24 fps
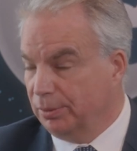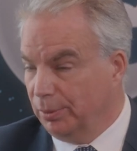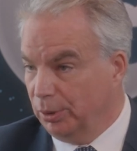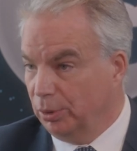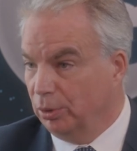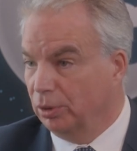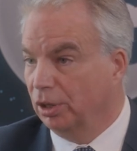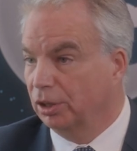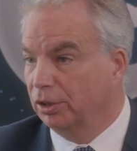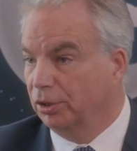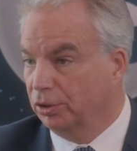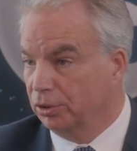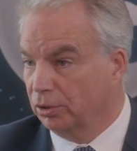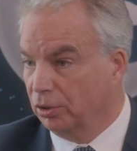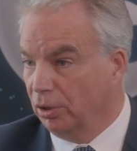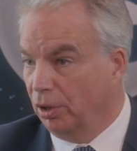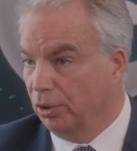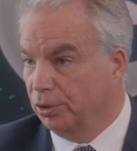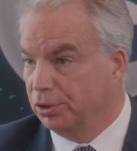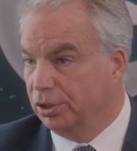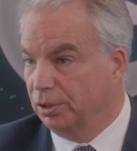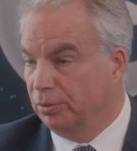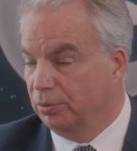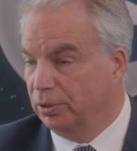we do a lot of
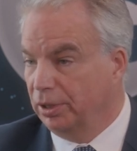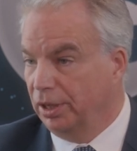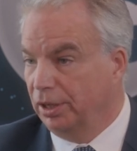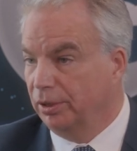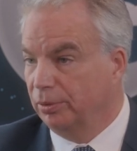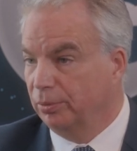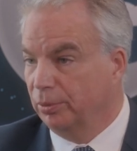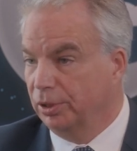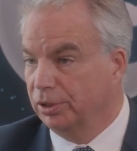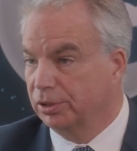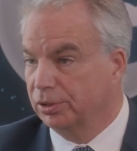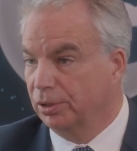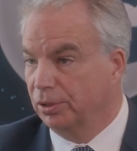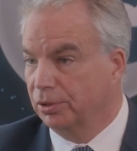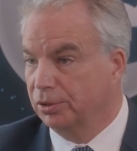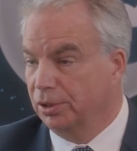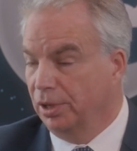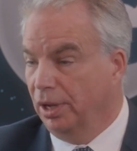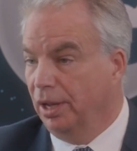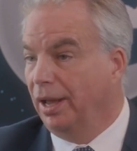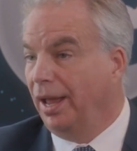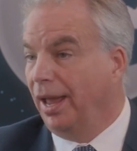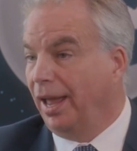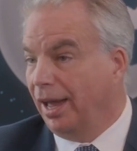neurology related research.
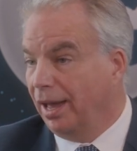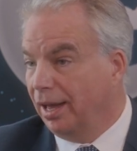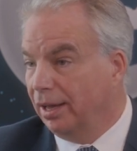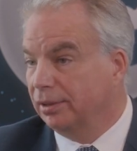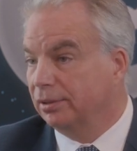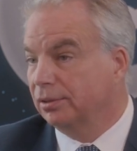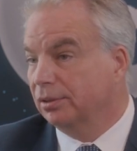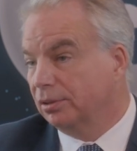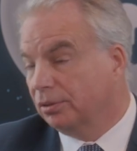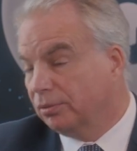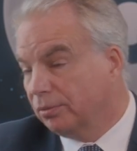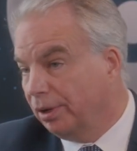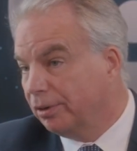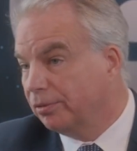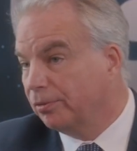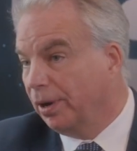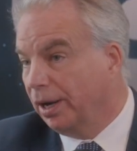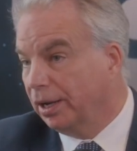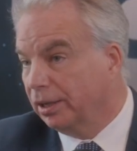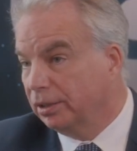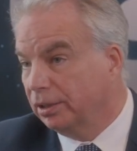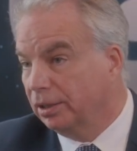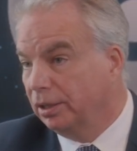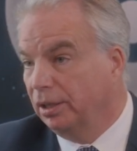And quite
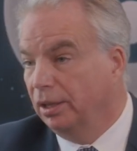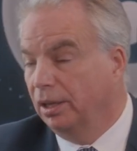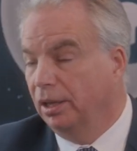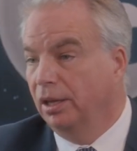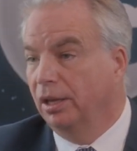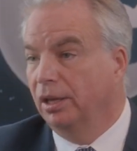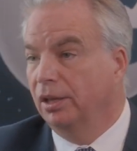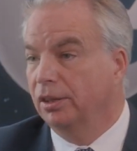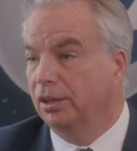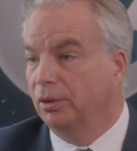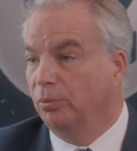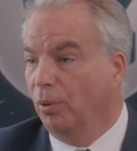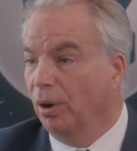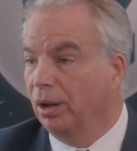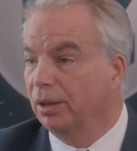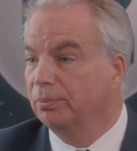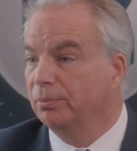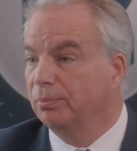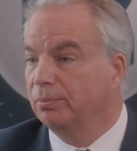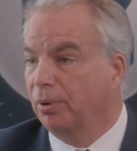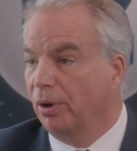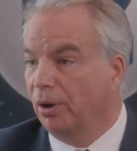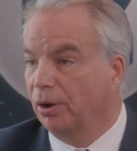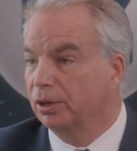frankly, the one
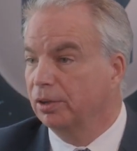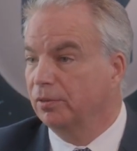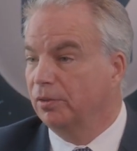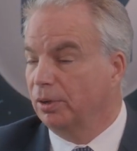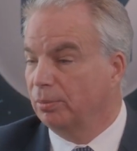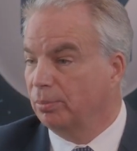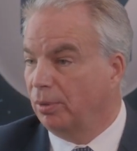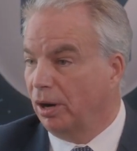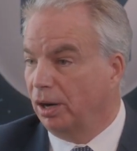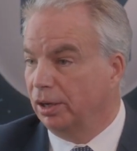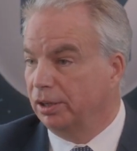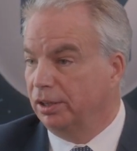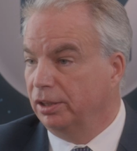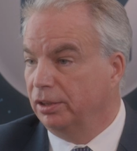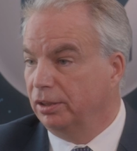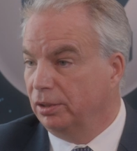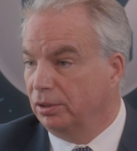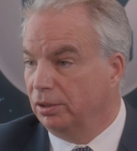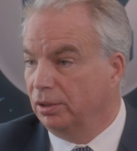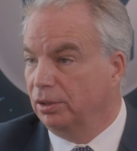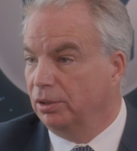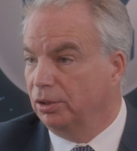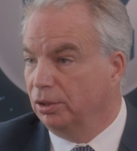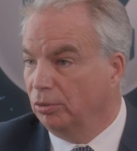part of your body
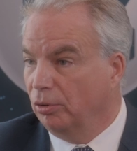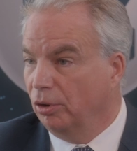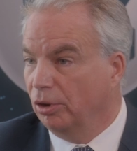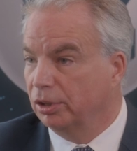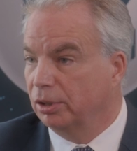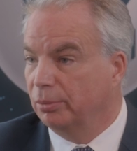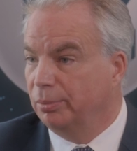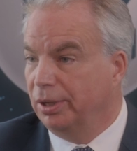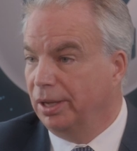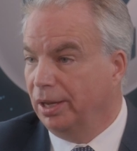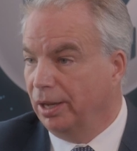that you want to be